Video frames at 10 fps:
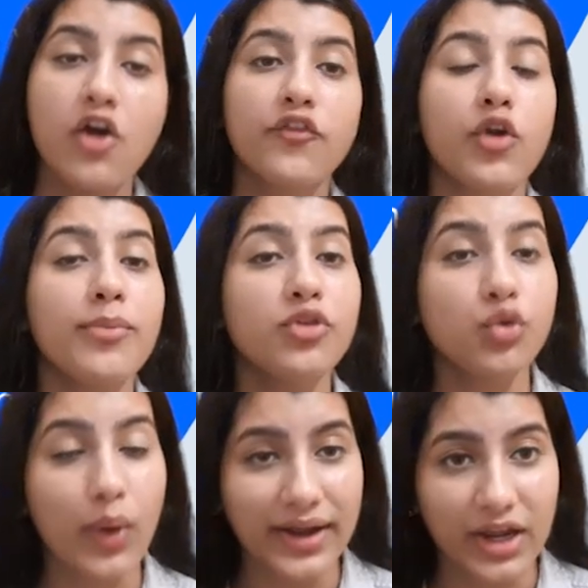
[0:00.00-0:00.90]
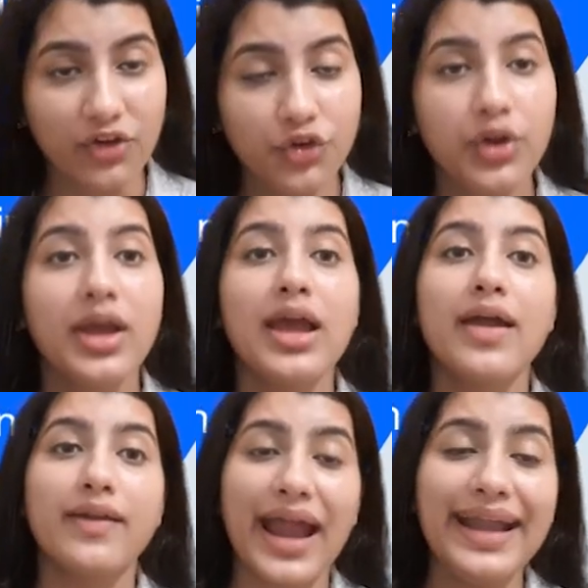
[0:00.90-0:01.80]
from Swedish
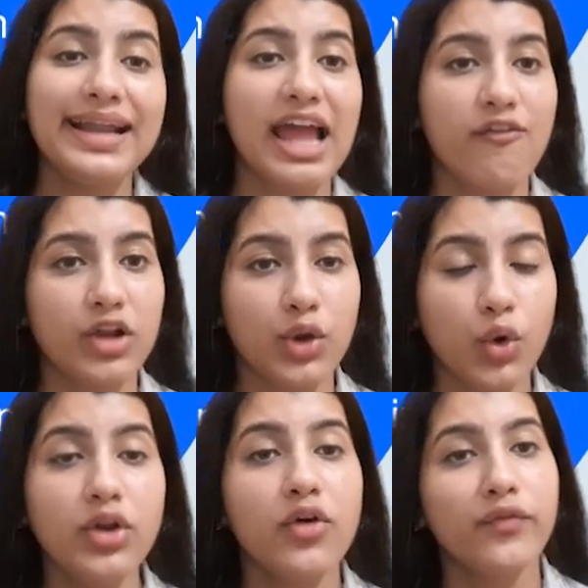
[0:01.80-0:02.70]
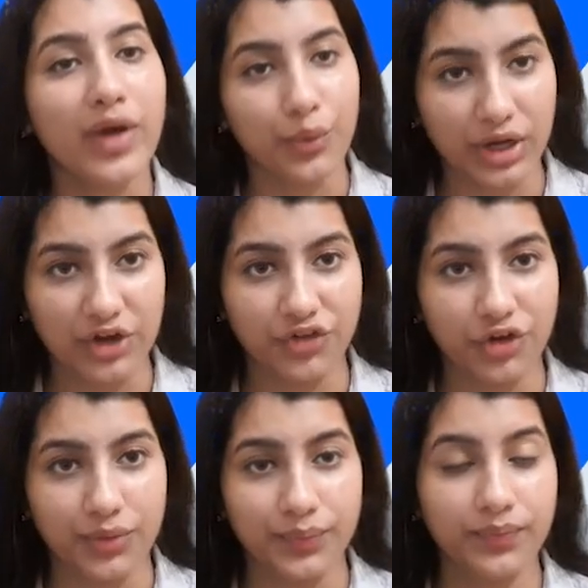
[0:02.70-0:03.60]
Right Livelihood Foundation.